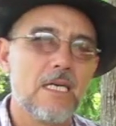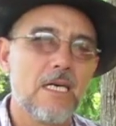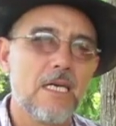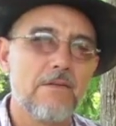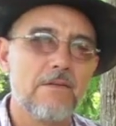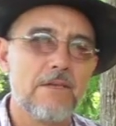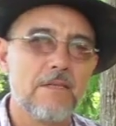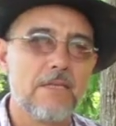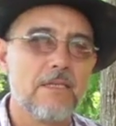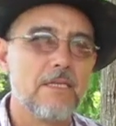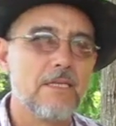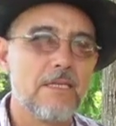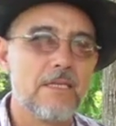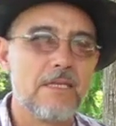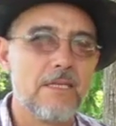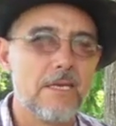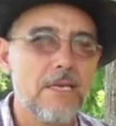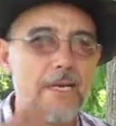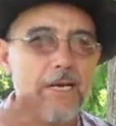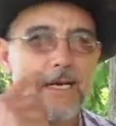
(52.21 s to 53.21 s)
having
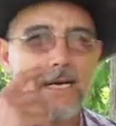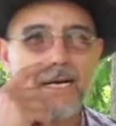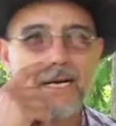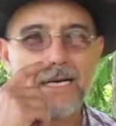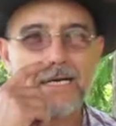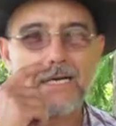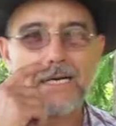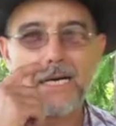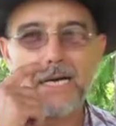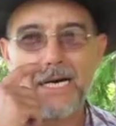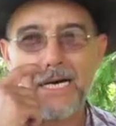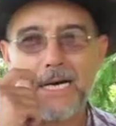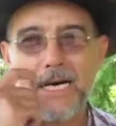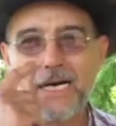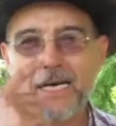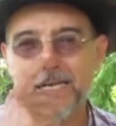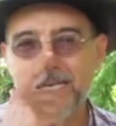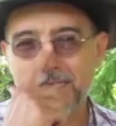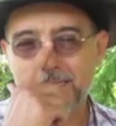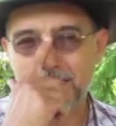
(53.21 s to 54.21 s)
a
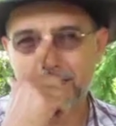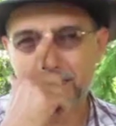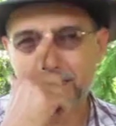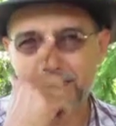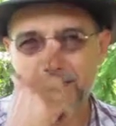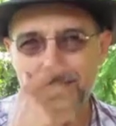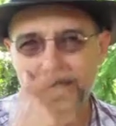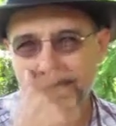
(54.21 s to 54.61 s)
car and